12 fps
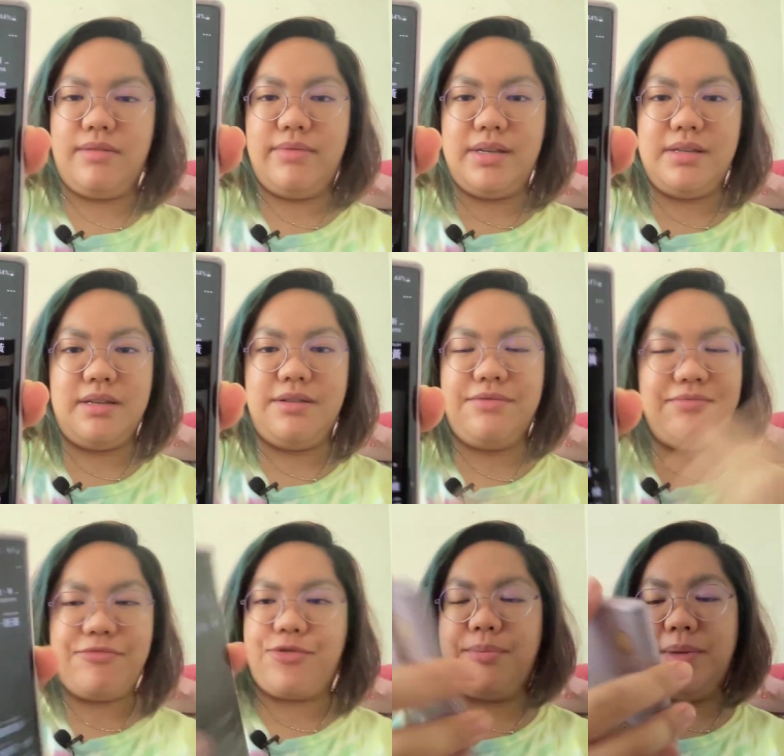easy
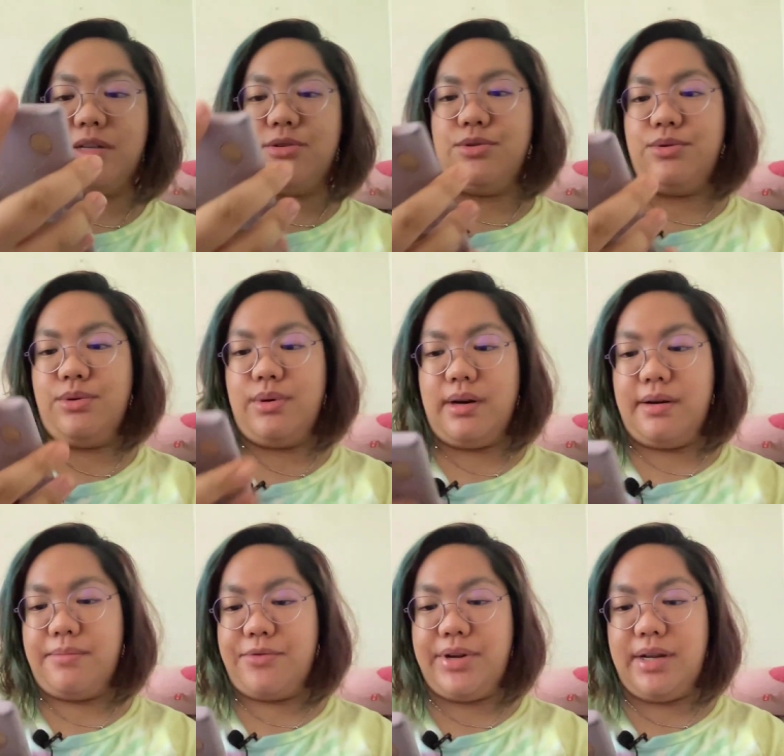for me to
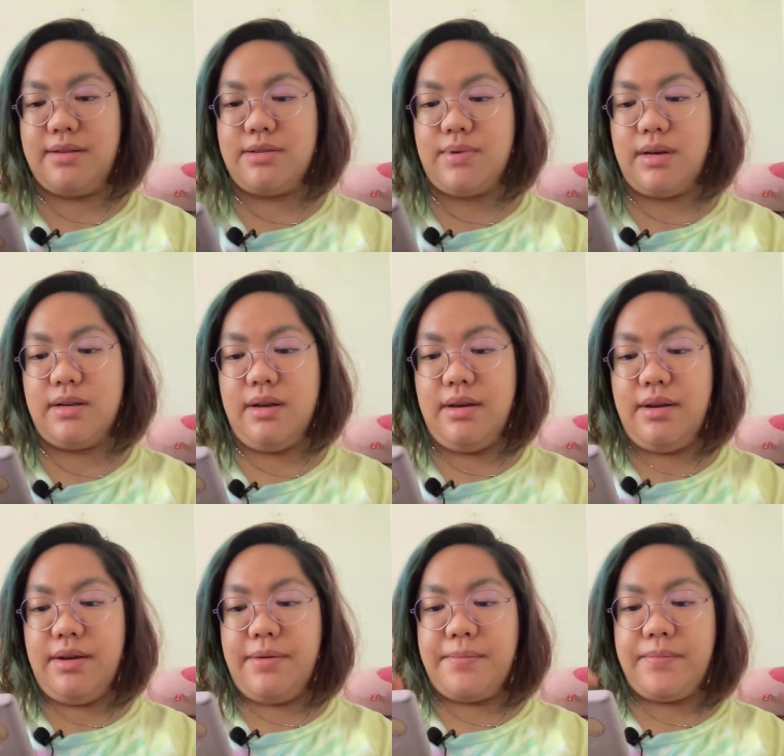read as well.
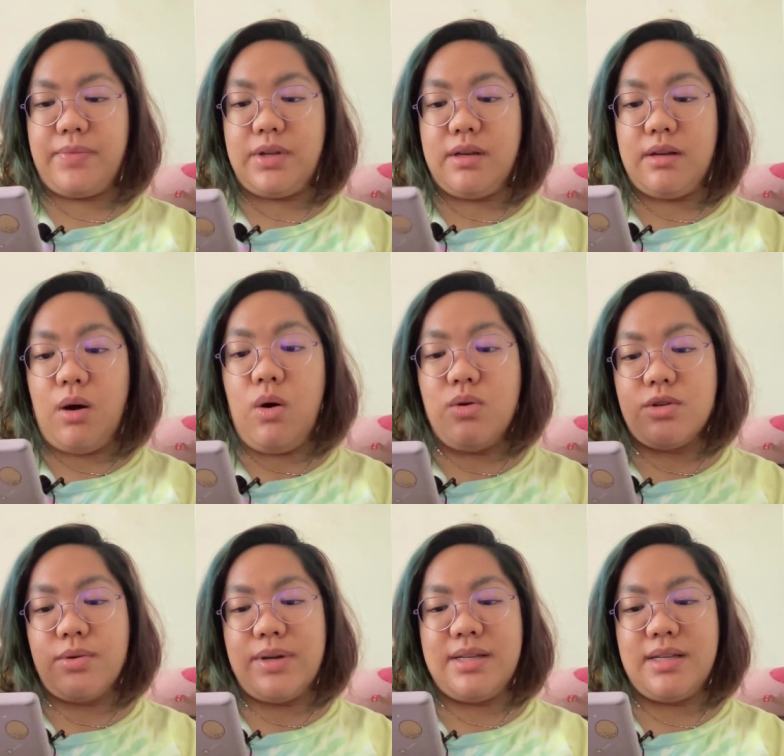Oh,
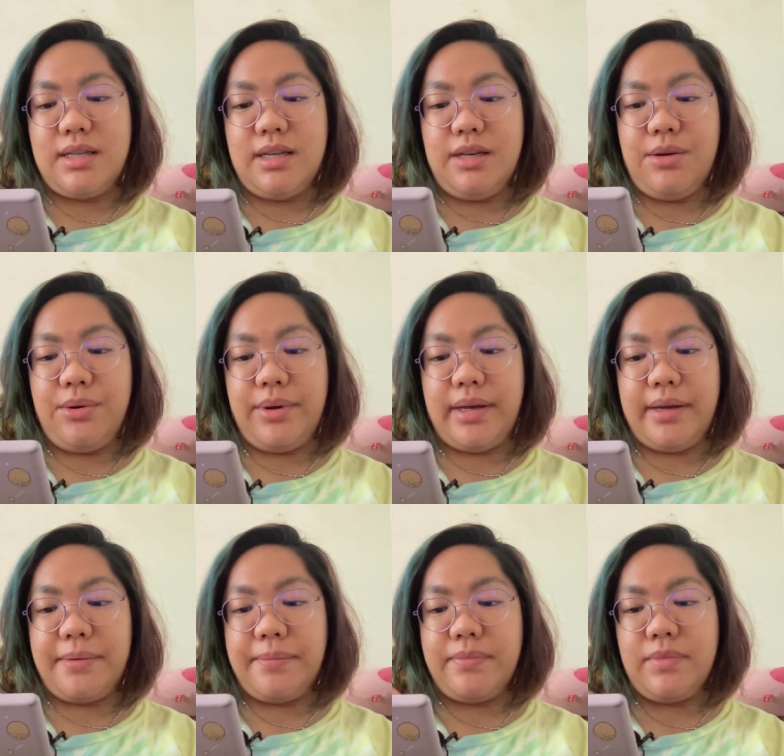so it's Ti Hui.
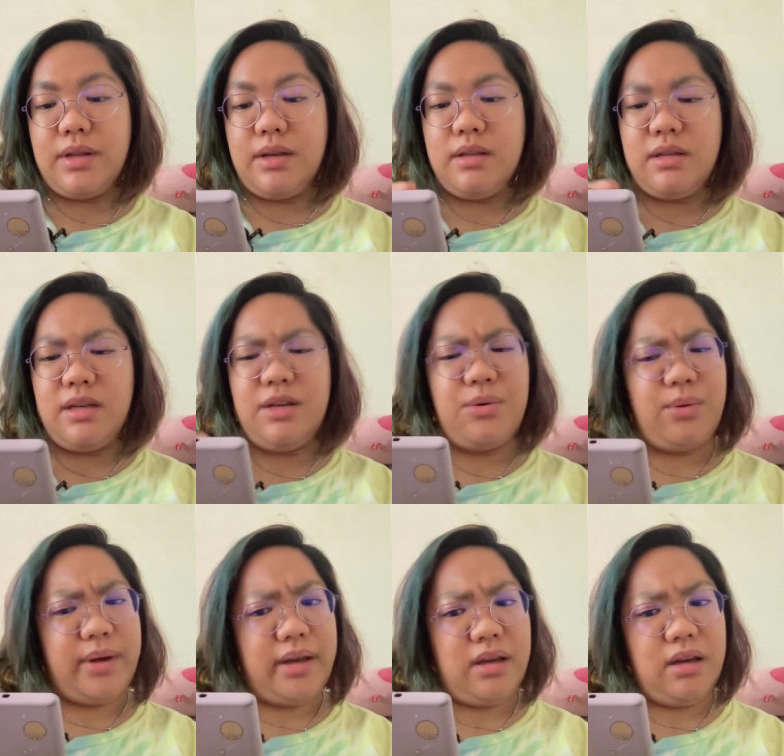Ti
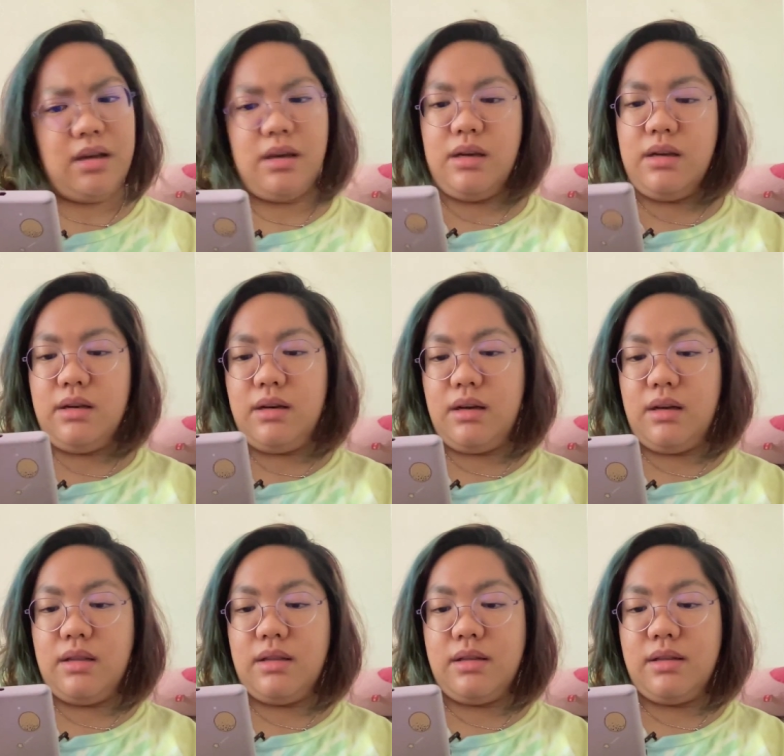Hui?
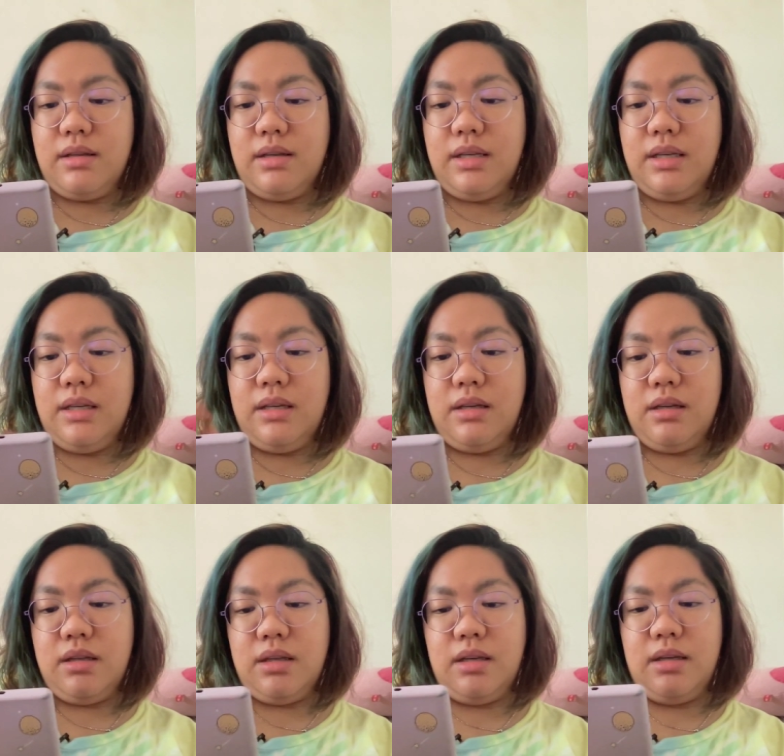Ti
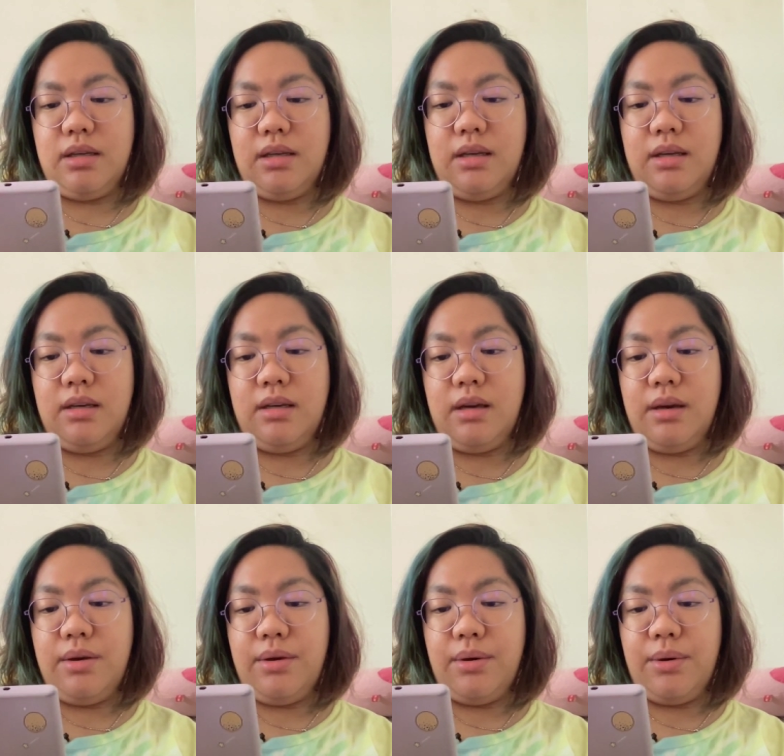
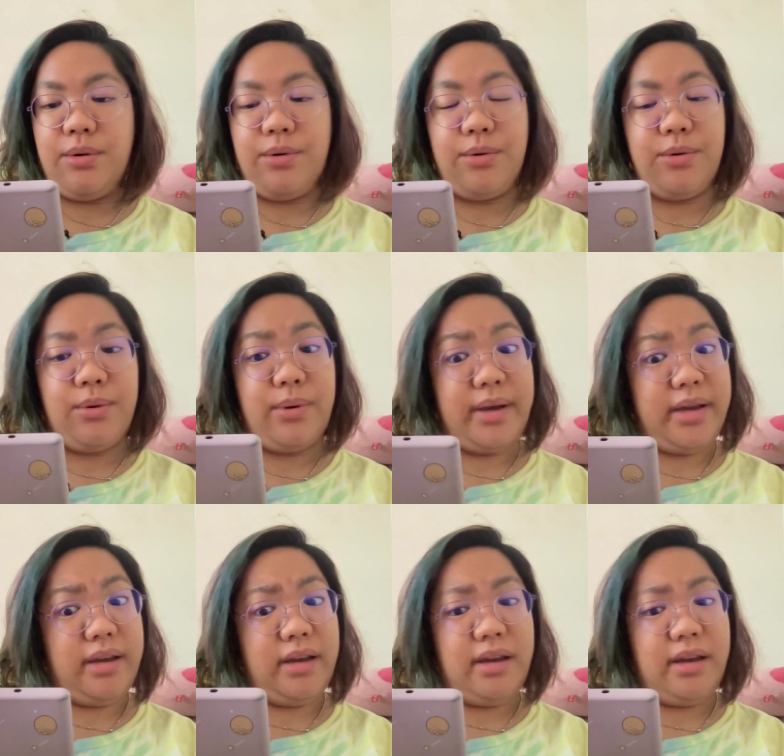Hui.